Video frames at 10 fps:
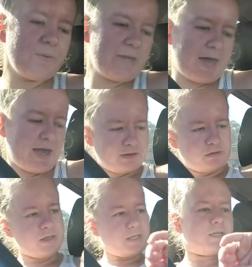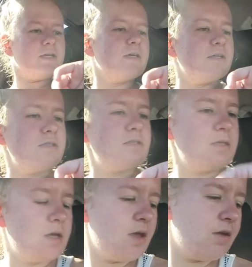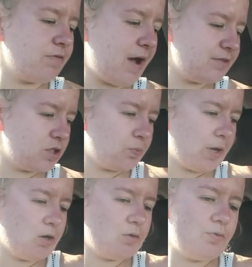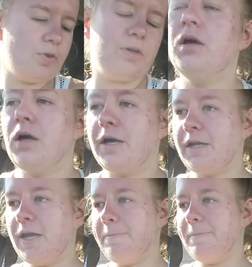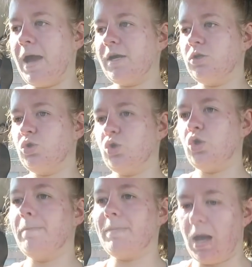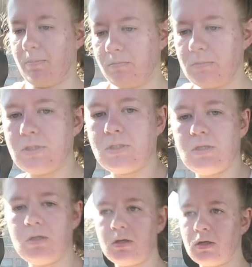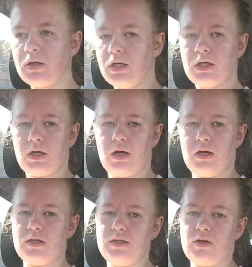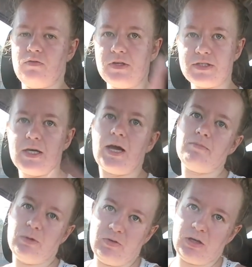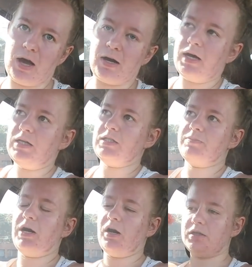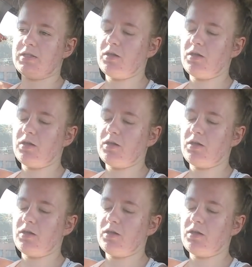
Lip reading: Okay, it is 5 to 12. I'm gonna head back to Mum's because obviously I'm living at Hayden's parents